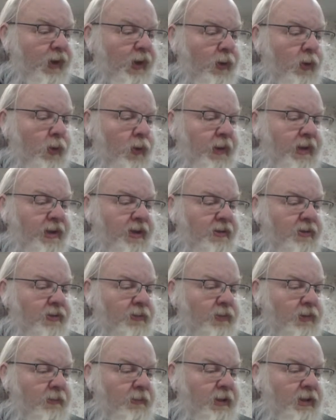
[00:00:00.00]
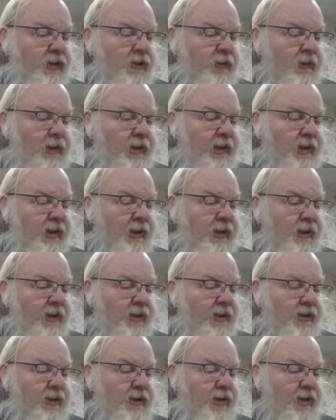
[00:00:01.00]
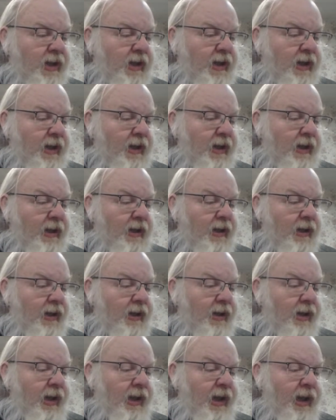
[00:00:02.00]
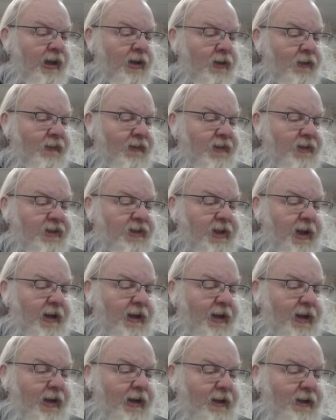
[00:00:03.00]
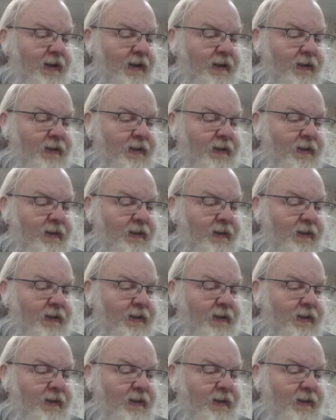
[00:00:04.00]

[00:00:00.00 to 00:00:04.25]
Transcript: Guedos will be doing his Hangover Sunday.